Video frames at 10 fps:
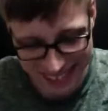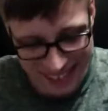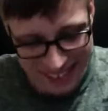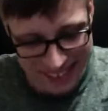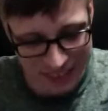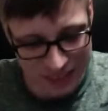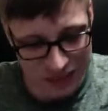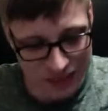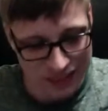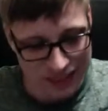
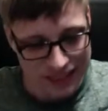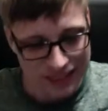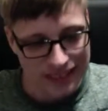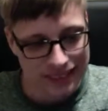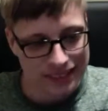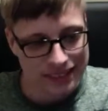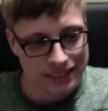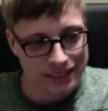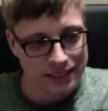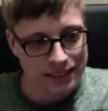so
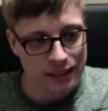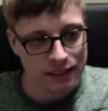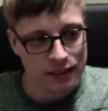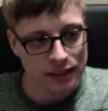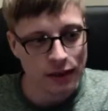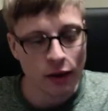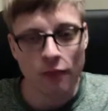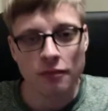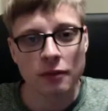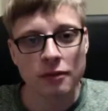it's not like
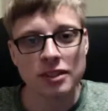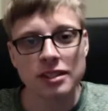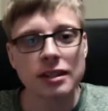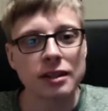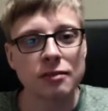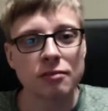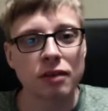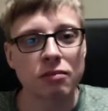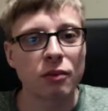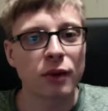I've never seen
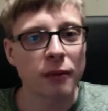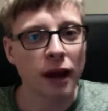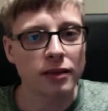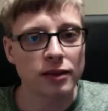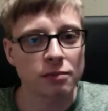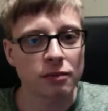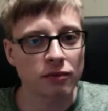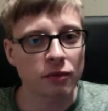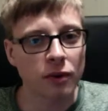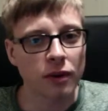people wear masks
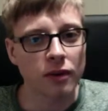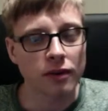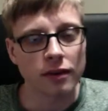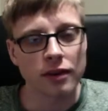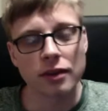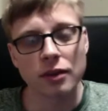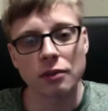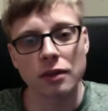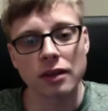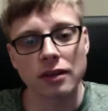before,
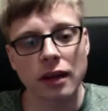kind of thing.